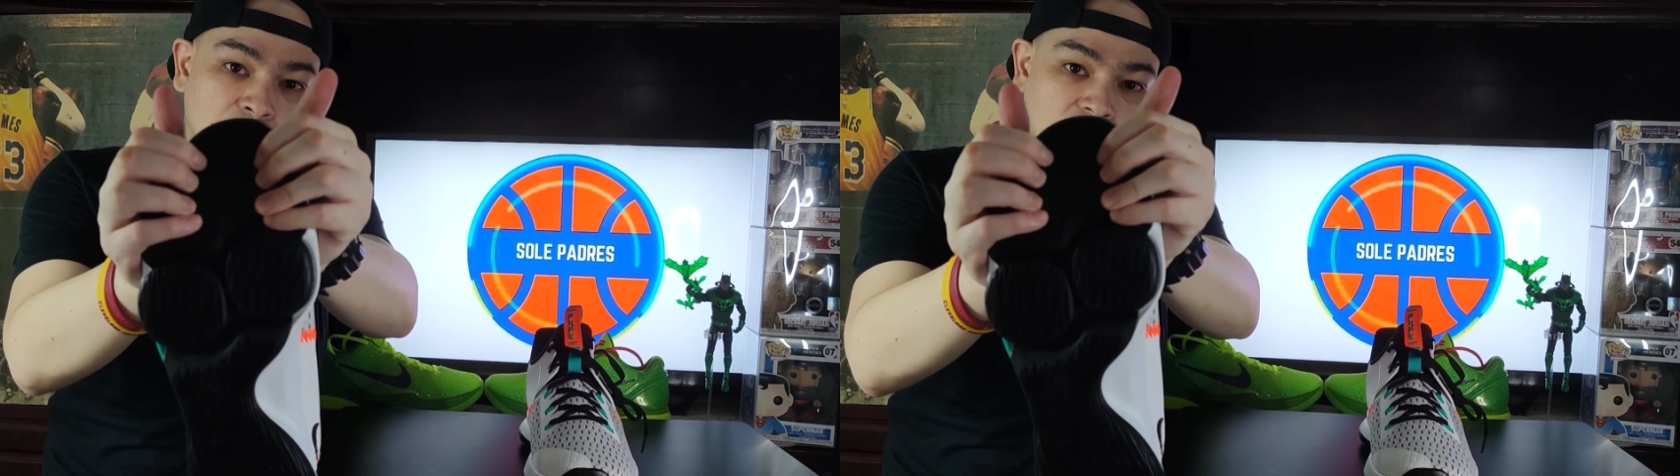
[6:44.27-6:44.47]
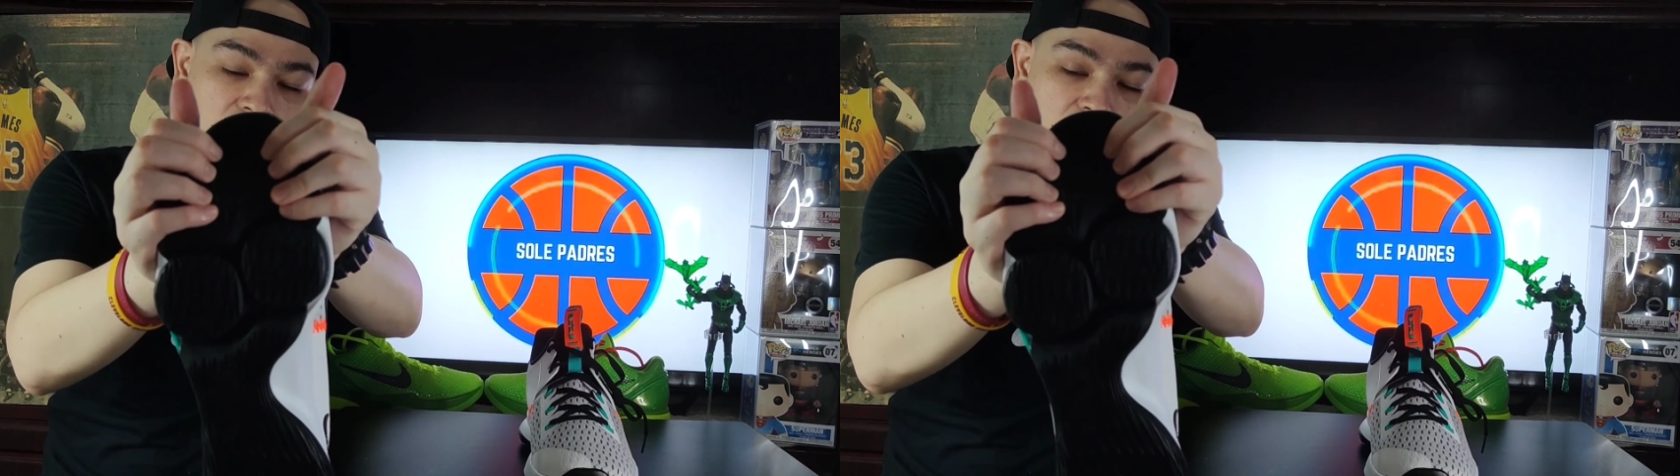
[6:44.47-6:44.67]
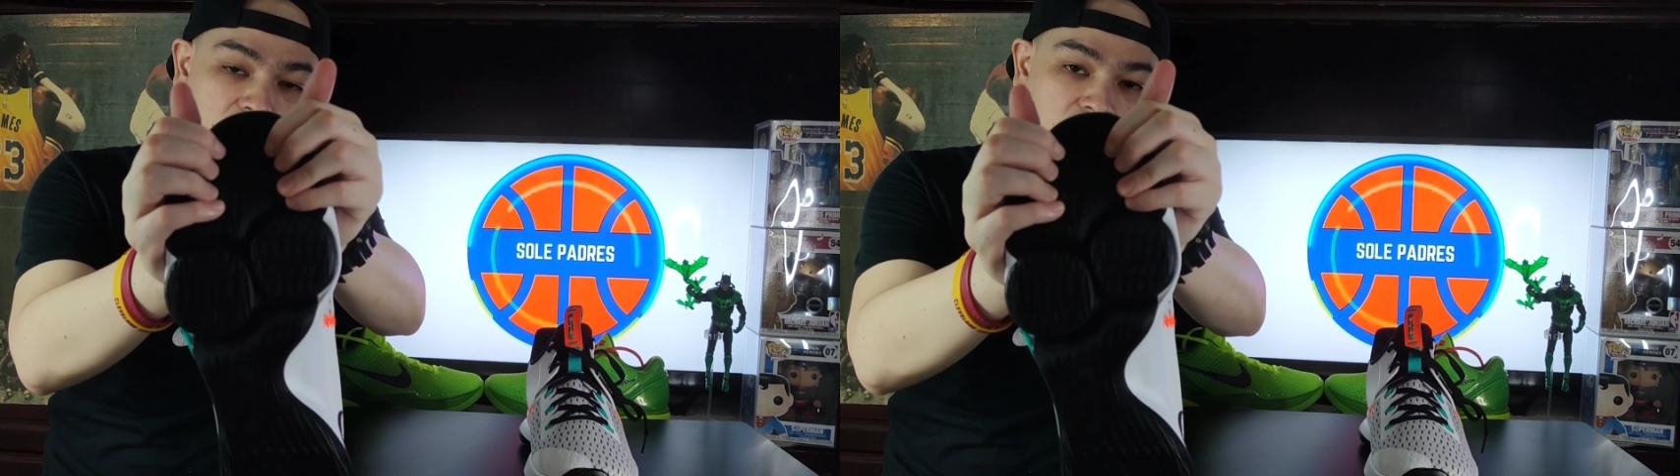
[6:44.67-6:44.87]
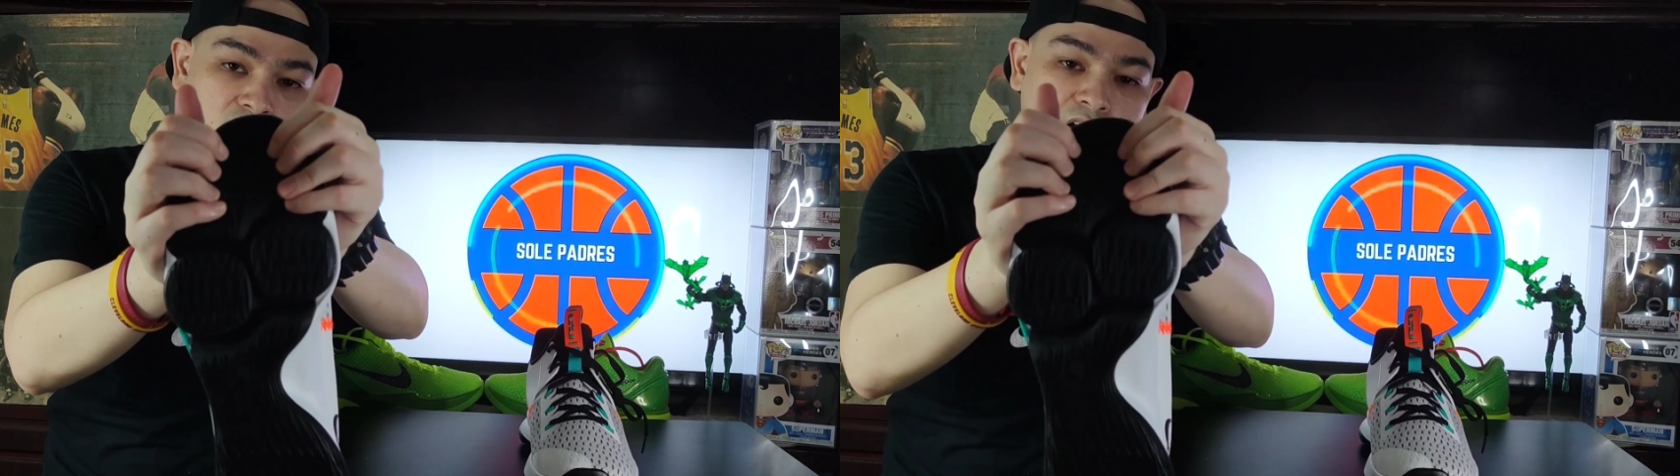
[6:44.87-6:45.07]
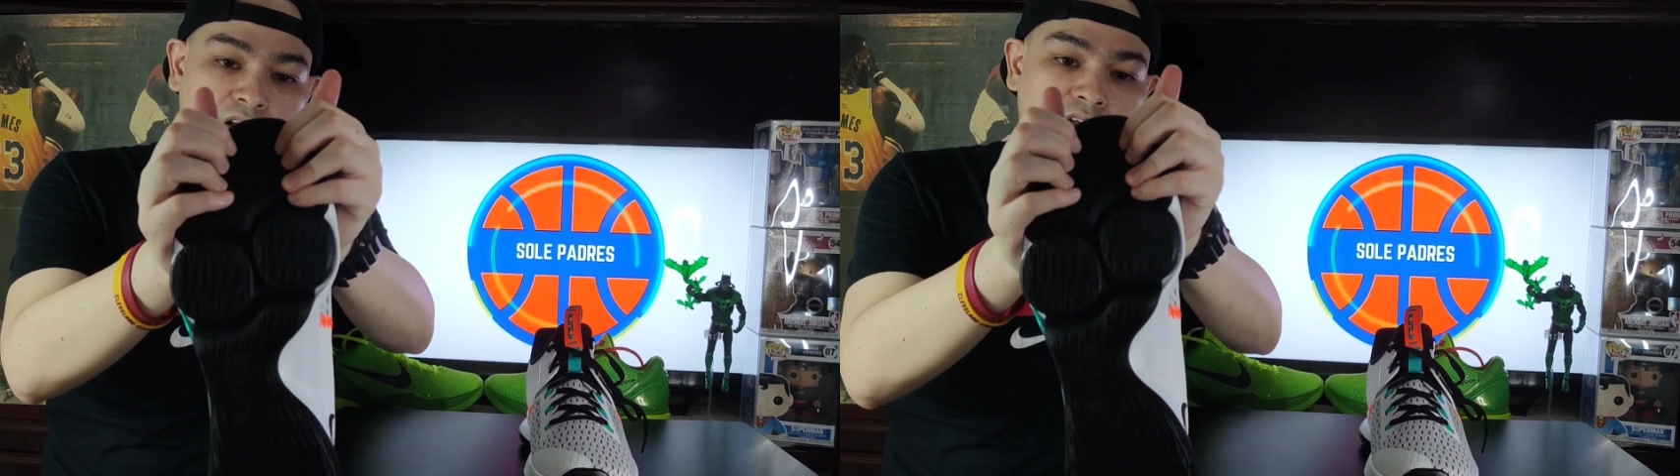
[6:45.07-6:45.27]
camera,
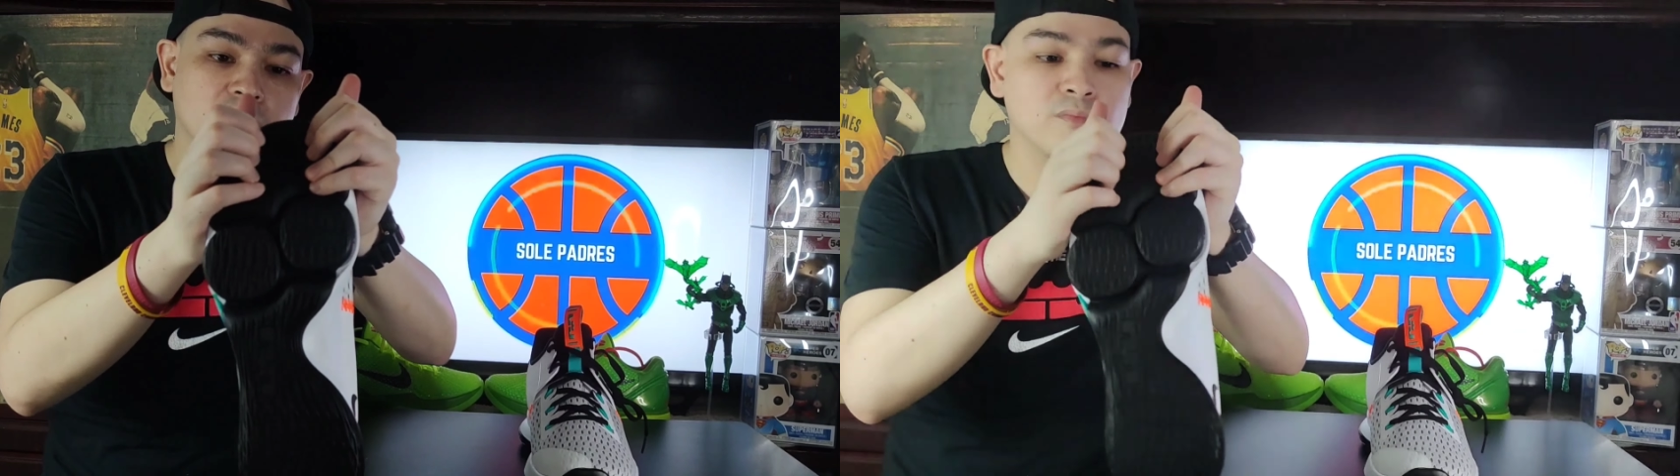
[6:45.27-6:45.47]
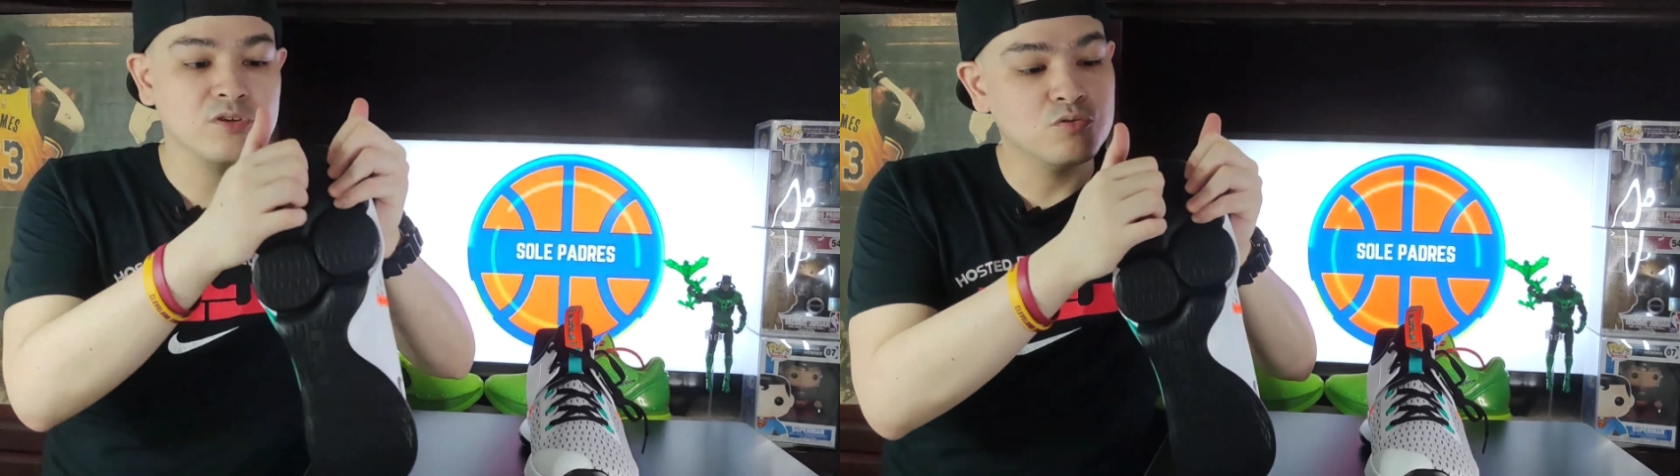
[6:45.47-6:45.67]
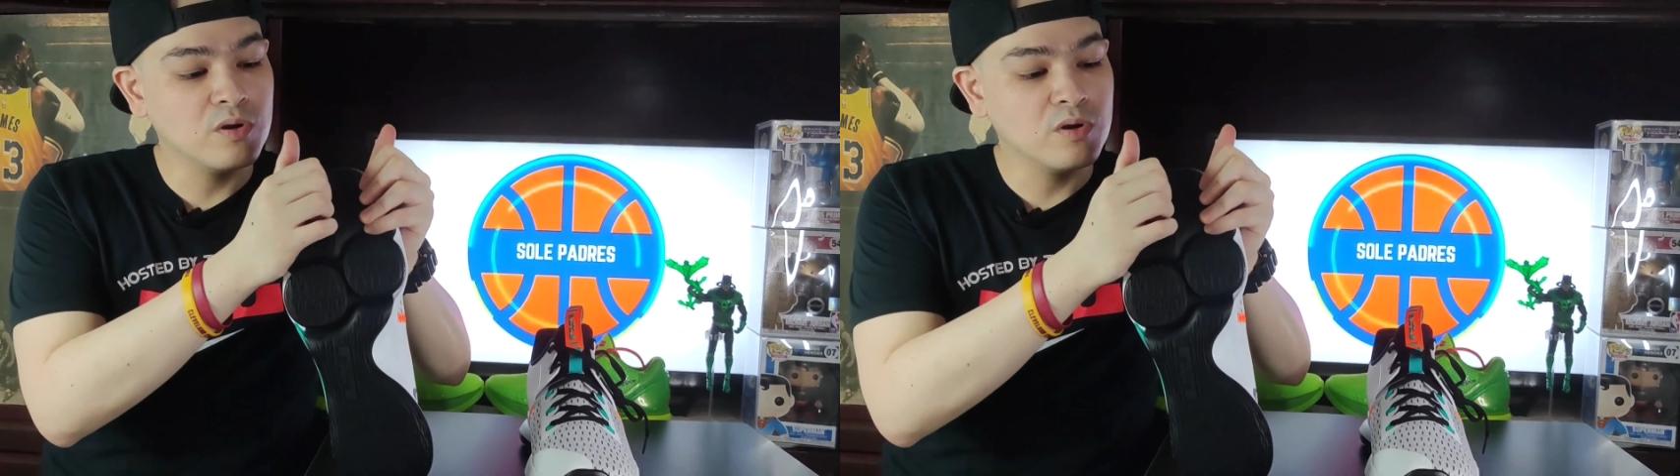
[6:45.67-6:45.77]
medyo